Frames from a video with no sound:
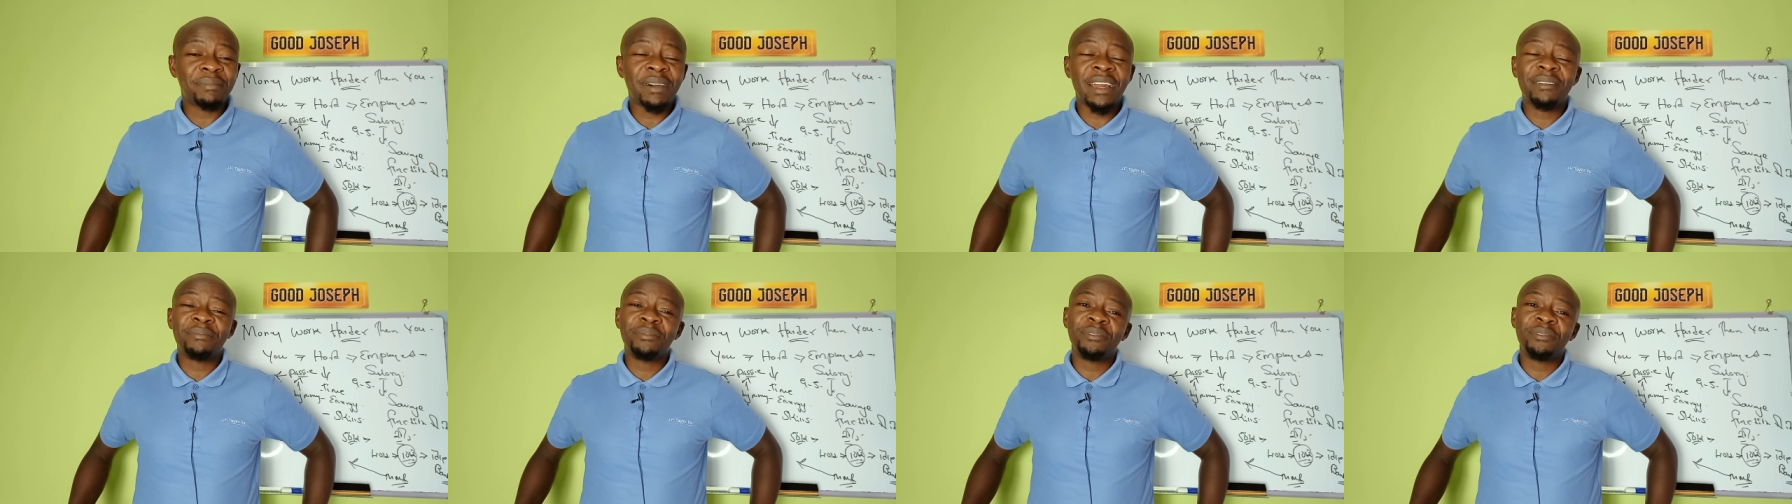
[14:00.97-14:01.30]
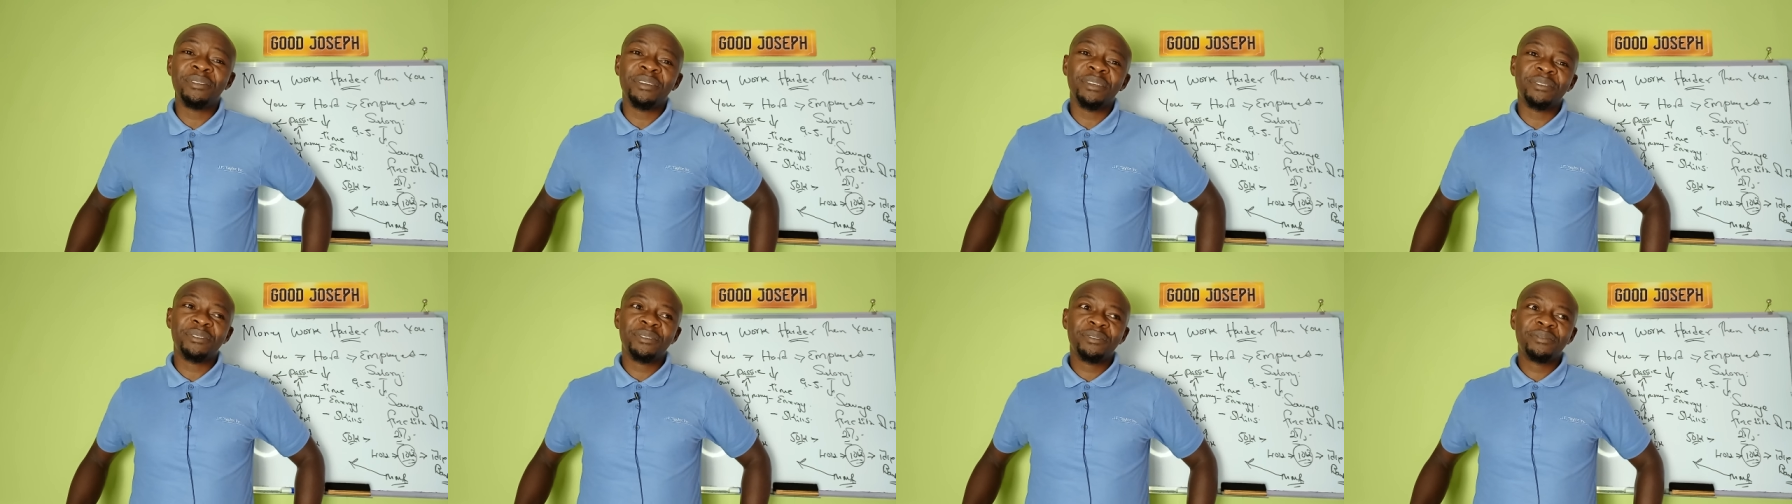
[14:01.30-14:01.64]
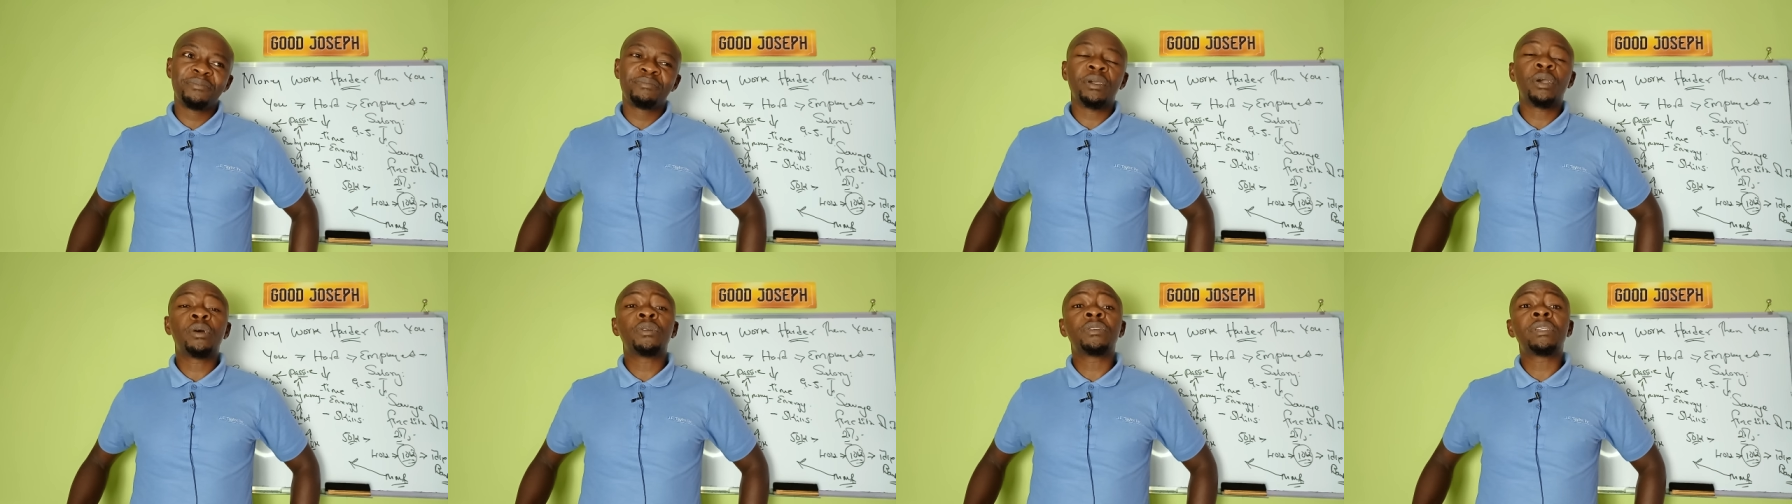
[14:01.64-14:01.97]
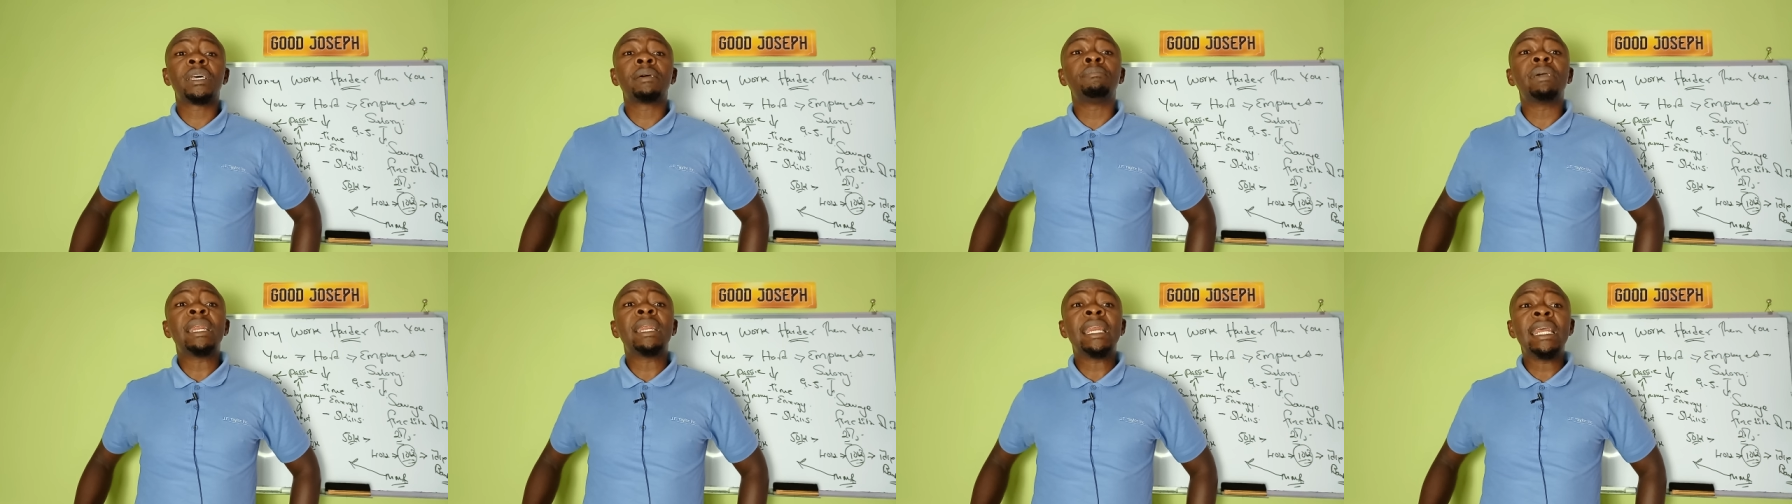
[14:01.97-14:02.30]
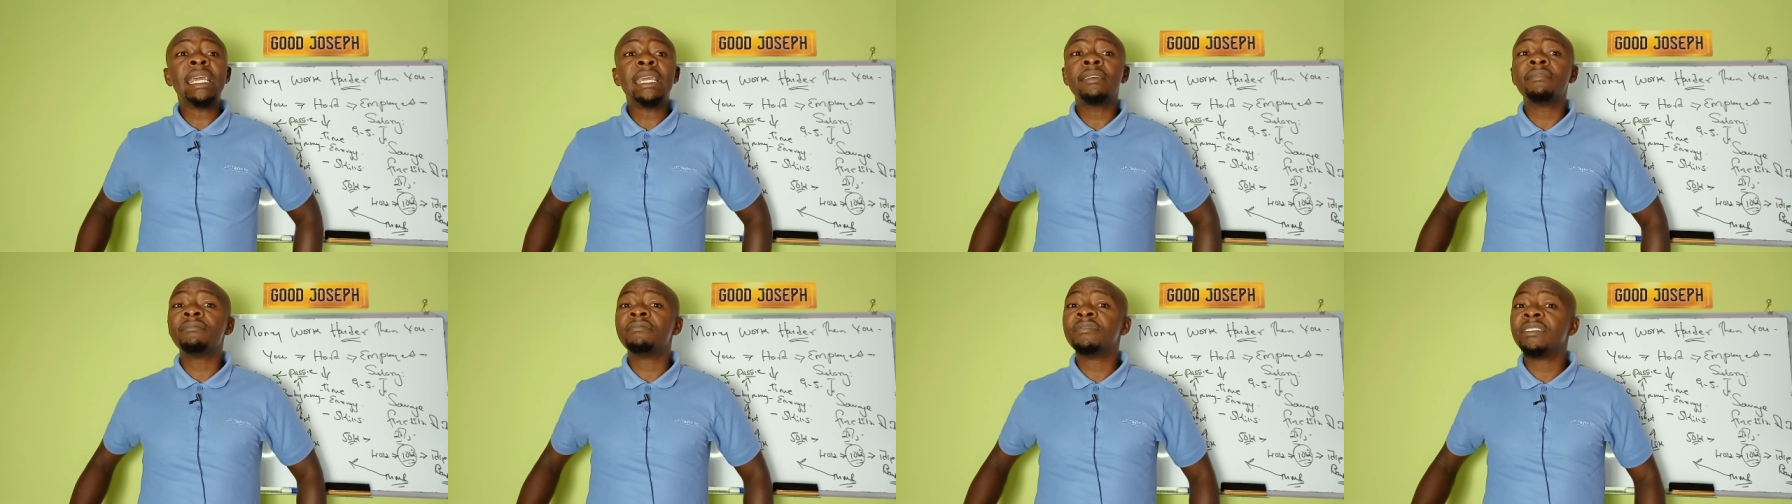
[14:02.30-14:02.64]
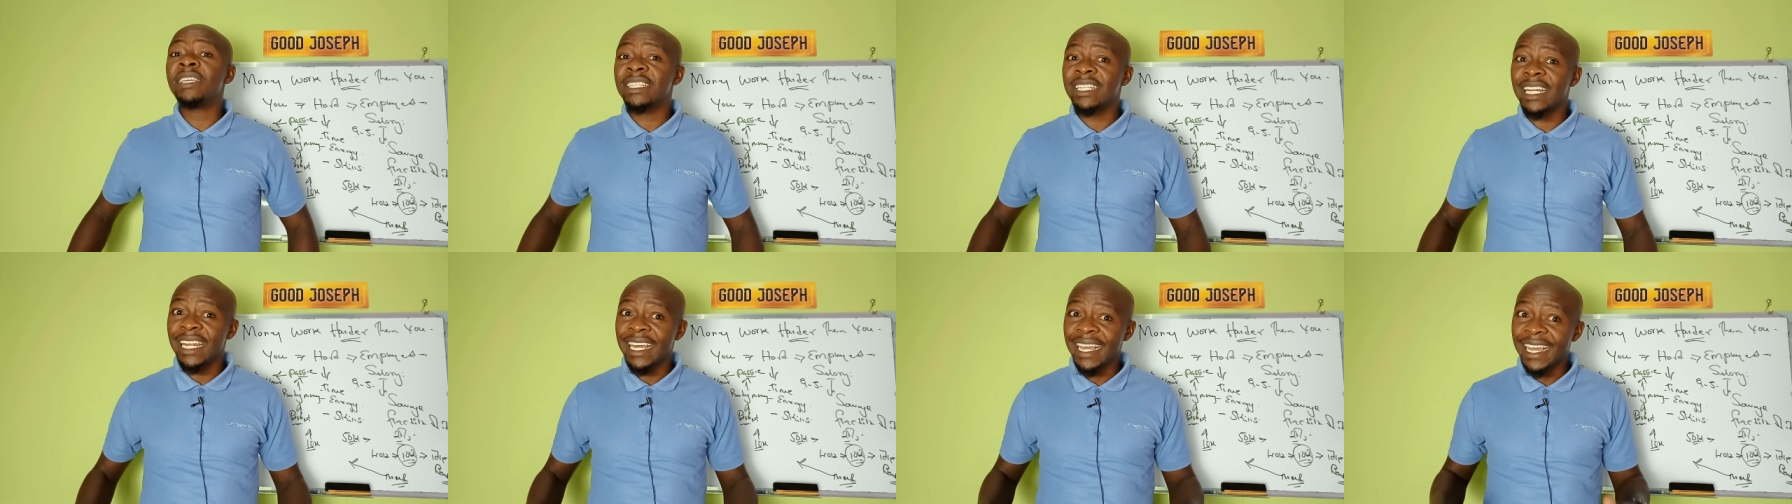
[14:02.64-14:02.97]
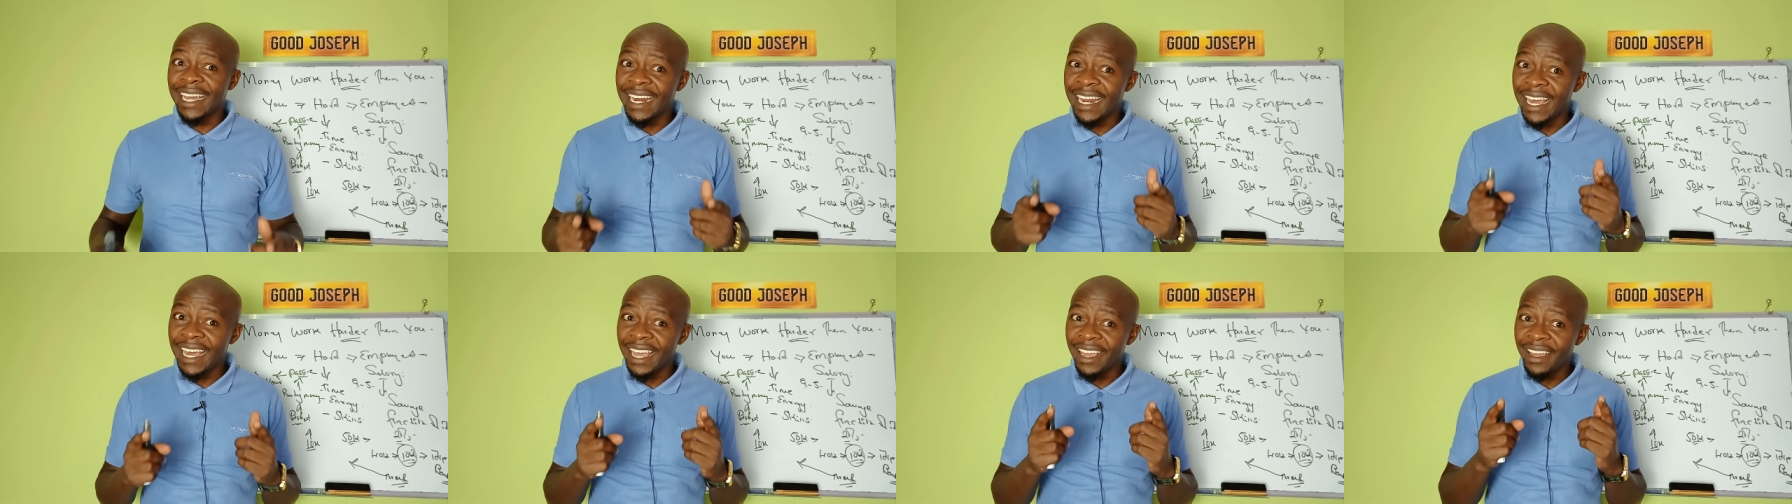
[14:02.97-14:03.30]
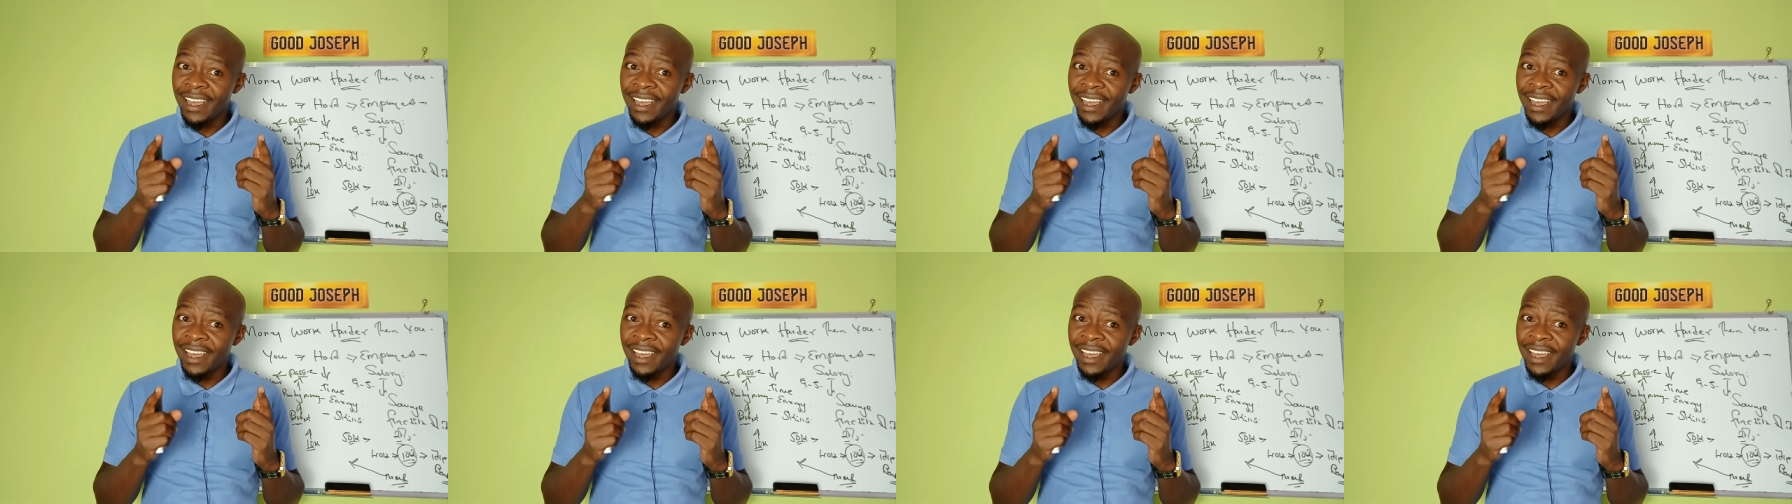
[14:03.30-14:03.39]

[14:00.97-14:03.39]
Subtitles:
but I'm doing so because I believe, just like an